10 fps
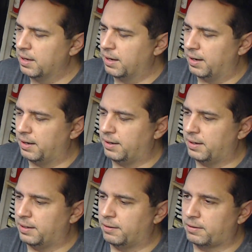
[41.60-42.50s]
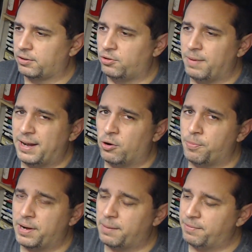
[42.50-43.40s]
Because uh, you might
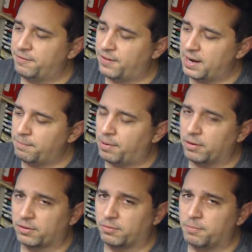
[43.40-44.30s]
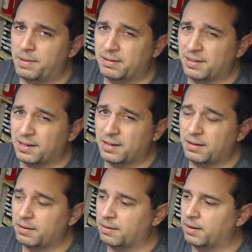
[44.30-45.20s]
open it up and find parts are missing,
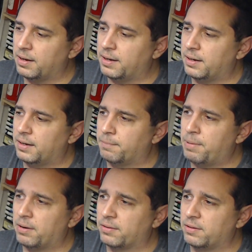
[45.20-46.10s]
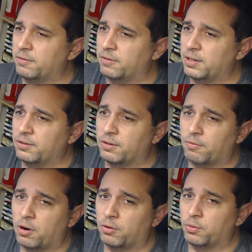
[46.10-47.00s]
uh, parts are in the
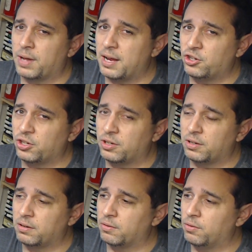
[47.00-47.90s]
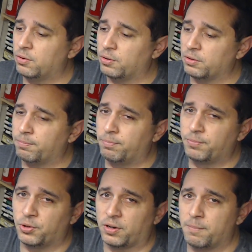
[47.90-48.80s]
wrong location, or
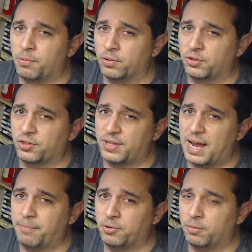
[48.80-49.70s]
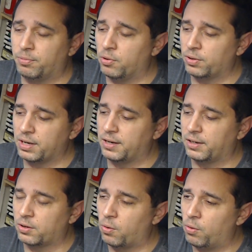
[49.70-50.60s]
circuit boards snapped or broken in
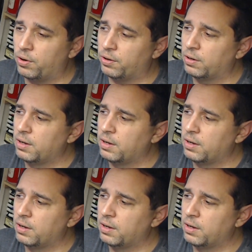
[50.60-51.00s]
the corner.